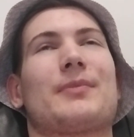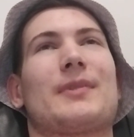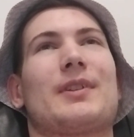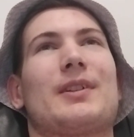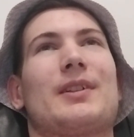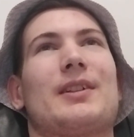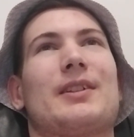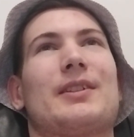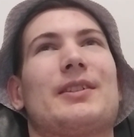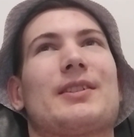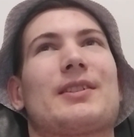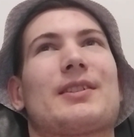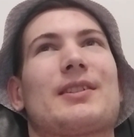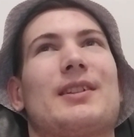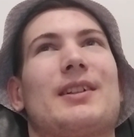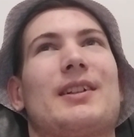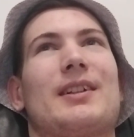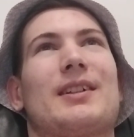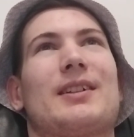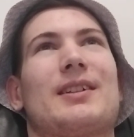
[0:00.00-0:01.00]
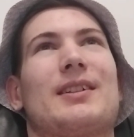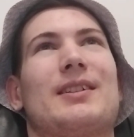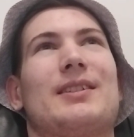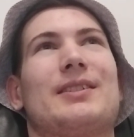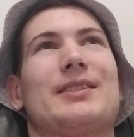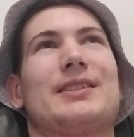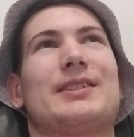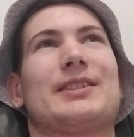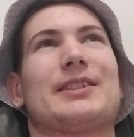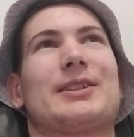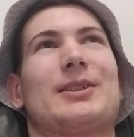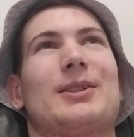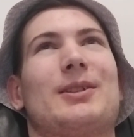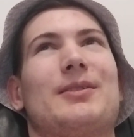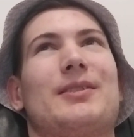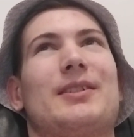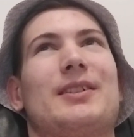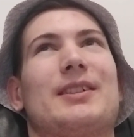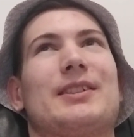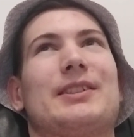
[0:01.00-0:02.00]
And it's like all this
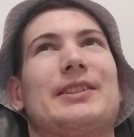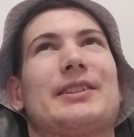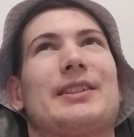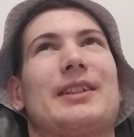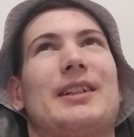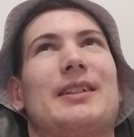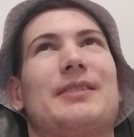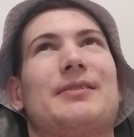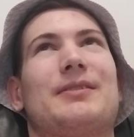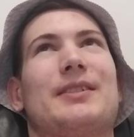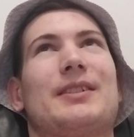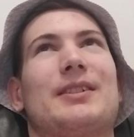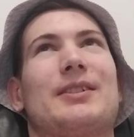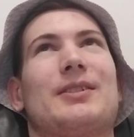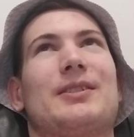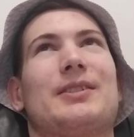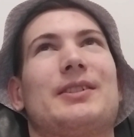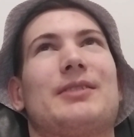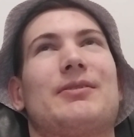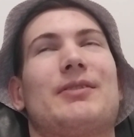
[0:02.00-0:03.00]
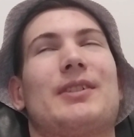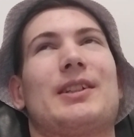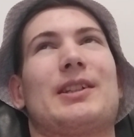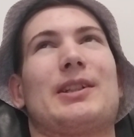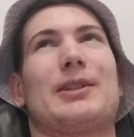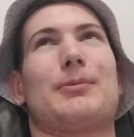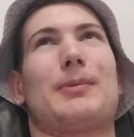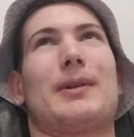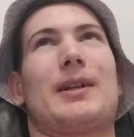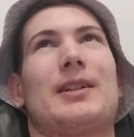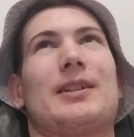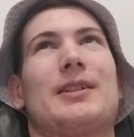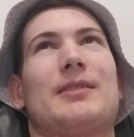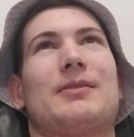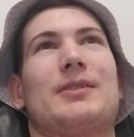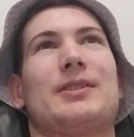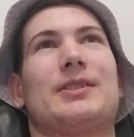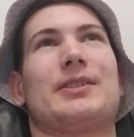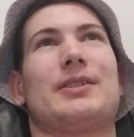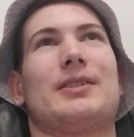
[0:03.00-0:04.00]
COVID and stuff, and all the 2020
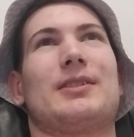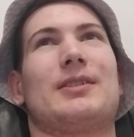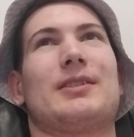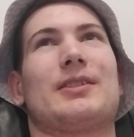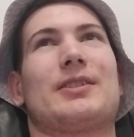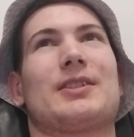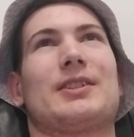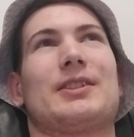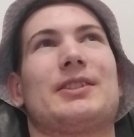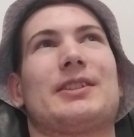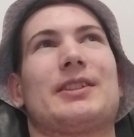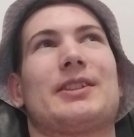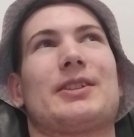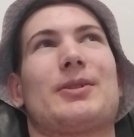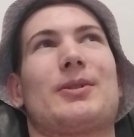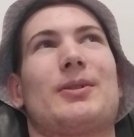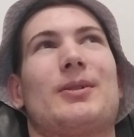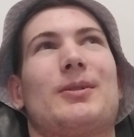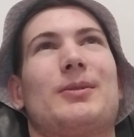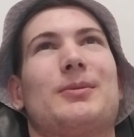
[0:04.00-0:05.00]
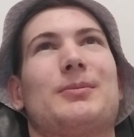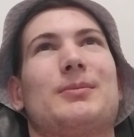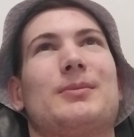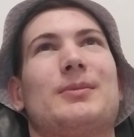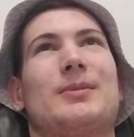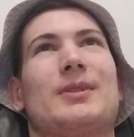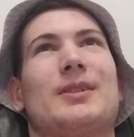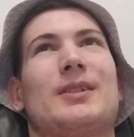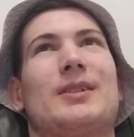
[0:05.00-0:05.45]
was all just at home.